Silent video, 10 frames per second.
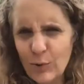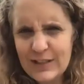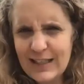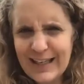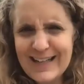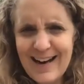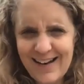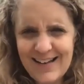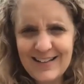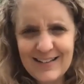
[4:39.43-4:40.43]
Wasn't he
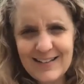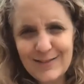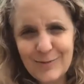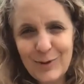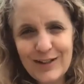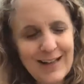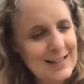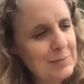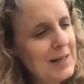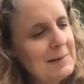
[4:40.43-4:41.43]
nice? What a
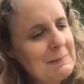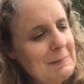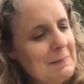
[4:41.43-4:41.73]
nice man.